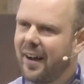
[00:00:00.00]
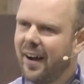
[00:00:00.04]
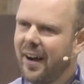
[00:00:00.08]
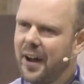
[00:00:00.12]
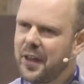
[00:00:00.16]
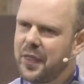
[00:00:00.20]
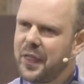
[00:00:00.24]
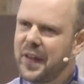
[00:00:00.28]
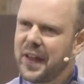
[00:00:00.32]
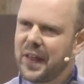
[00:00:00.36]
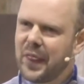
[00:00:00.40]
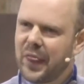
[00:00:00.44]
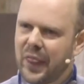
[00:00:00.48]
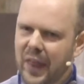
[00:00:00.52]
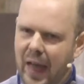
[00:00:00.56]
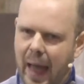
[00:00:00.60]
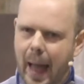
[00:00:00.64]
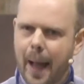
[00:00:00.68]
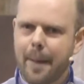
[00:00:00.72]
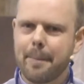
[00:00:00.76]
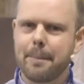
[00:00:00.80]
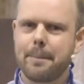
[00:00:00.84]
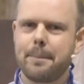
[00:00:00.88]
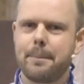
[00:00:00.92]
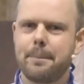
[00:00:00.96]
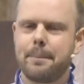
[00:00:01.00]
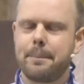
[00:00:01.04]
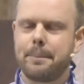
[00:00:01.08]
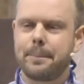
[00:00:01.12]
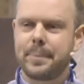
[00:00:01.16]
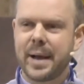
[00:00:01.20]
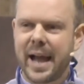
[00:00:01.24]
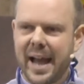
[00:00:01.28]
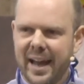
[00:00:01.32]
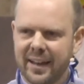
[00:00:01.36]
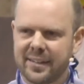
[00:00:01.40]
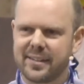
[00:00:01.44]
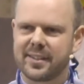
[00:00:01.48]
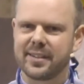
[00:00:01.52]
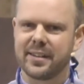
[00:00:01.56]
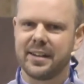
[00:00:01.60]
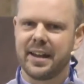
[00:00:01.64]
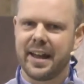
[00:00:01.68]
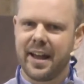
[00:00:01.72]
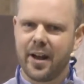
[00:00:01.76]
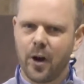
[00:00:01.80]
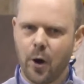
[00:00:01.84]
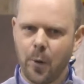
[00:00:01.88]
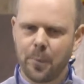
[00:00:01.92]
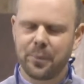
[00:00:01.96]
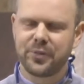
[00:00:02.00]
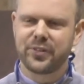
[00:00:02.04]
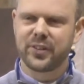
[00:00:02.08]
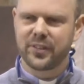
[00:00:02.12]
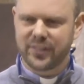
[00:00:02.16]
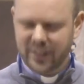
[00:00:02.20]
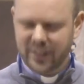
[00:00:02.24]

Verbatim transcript: I think that pattern helps